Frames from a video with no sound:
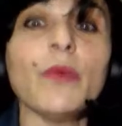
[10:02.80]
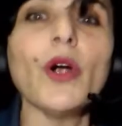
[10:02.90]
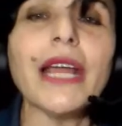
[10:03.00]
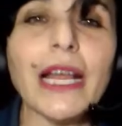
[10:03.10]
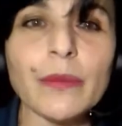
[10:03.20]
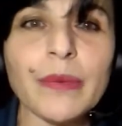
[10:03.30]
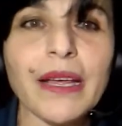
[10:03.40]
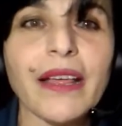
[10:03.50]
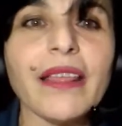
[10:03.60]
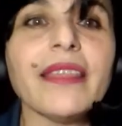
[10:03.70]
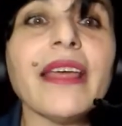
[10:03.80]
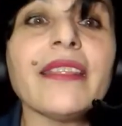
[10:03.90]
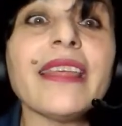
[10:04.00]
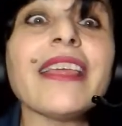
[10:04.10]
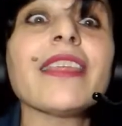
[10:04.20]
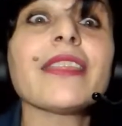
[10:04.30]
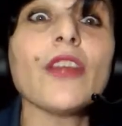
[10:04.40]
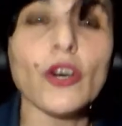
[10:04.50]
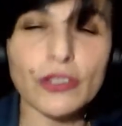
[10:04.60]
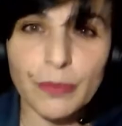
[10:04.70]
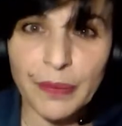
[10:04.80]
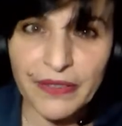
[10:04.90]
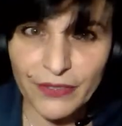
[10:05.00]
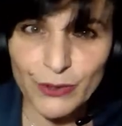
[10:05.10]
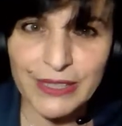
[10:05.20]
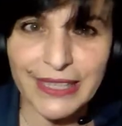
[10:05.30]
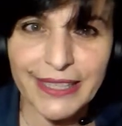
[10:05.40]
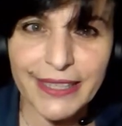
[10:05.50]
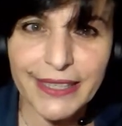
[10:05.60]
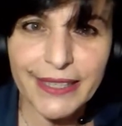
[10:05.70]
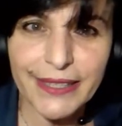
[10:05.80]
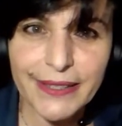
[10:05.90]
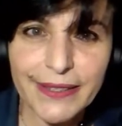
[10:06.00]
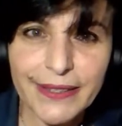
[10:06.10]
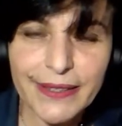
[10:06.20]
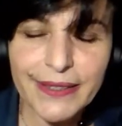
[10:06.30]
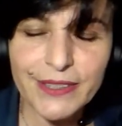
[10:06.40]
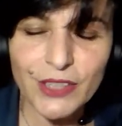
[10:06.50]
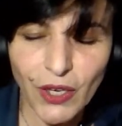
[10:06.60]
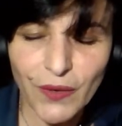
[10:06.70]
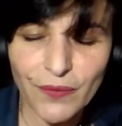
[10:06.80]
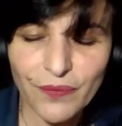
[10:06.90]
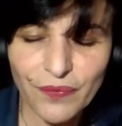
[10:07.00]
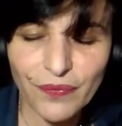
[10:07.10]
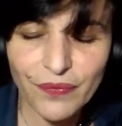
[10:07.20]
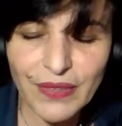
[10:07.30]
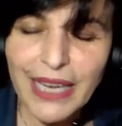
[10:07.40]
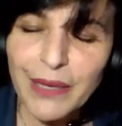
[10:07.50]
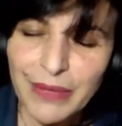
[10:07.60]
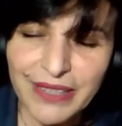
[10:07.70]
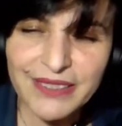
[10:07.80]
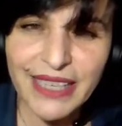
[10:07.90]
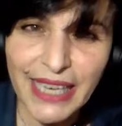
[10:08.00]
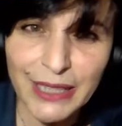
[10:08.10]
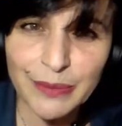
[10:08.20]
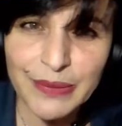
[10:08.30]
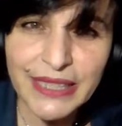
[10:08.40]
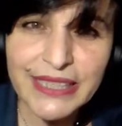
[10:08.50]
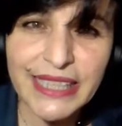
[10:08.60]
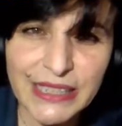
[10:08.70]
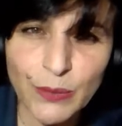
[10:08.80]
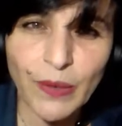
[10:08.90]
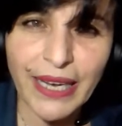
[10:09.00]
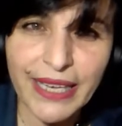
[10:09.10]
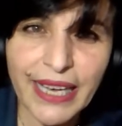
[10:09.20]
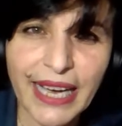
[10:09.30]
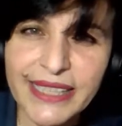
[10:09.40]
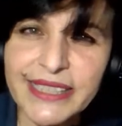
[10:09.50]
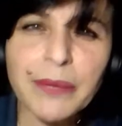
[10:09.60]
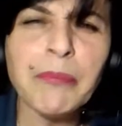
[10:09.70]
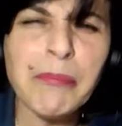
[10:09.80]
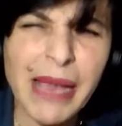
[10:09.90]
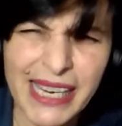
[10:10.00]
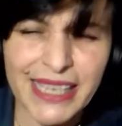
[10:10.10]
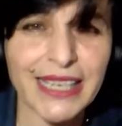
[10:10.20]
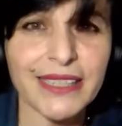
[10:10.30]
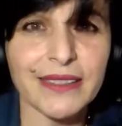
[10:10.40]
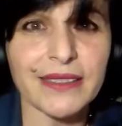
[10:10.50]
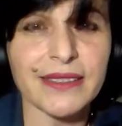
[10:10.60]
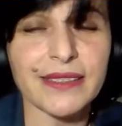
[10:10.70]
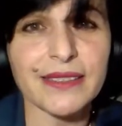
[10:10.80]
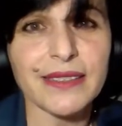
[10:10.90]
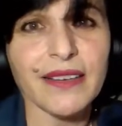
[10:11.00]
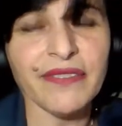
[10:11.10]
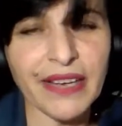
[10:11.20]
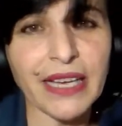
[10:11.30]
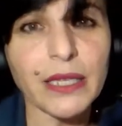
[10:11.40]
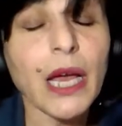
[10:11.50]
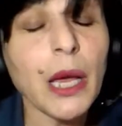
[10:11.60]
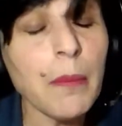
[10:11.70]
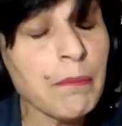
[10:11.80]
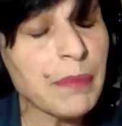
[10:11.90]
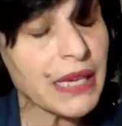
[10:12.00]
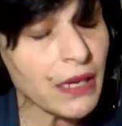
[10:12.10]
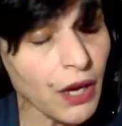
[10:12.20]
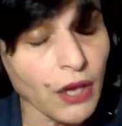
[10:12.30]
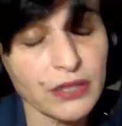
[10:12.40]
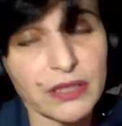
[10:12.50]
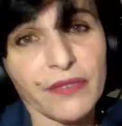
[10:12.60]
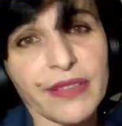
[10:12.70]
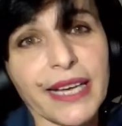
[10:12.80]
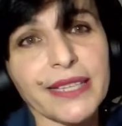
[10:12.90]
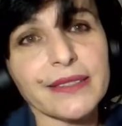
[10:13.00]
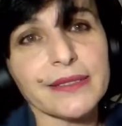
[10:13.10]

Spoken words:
more help than they thought previously. So I'm here to help. That's why I see many leaders fail because of that.